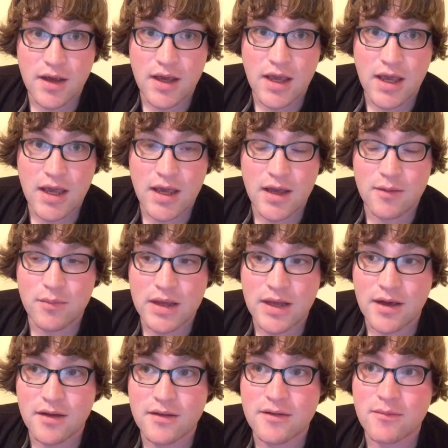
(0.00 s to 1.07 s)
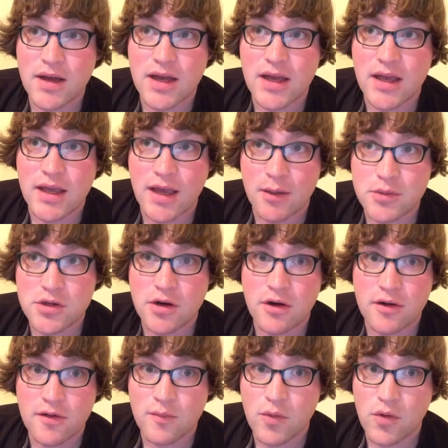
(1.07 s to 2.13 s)
and because my capture
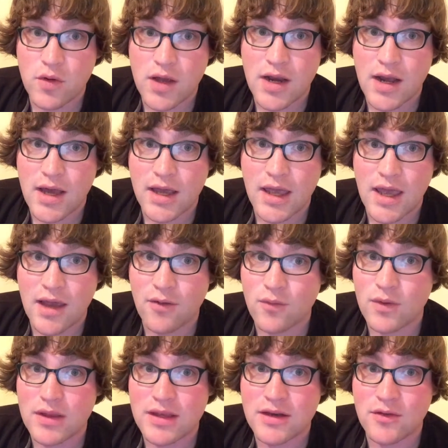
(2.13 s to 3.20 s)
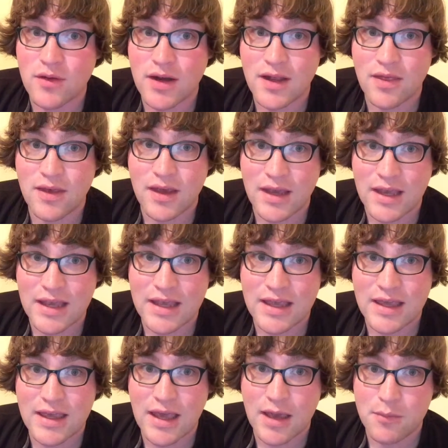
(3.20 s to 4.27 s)
card is broken, I can't really do anything
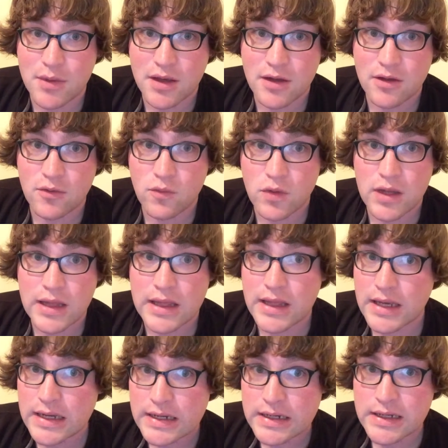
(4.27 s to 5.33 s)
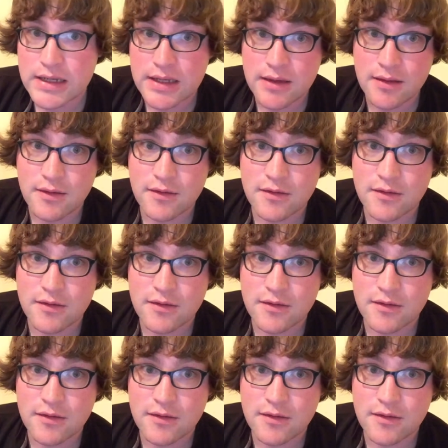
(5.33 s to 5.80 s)
gaming related.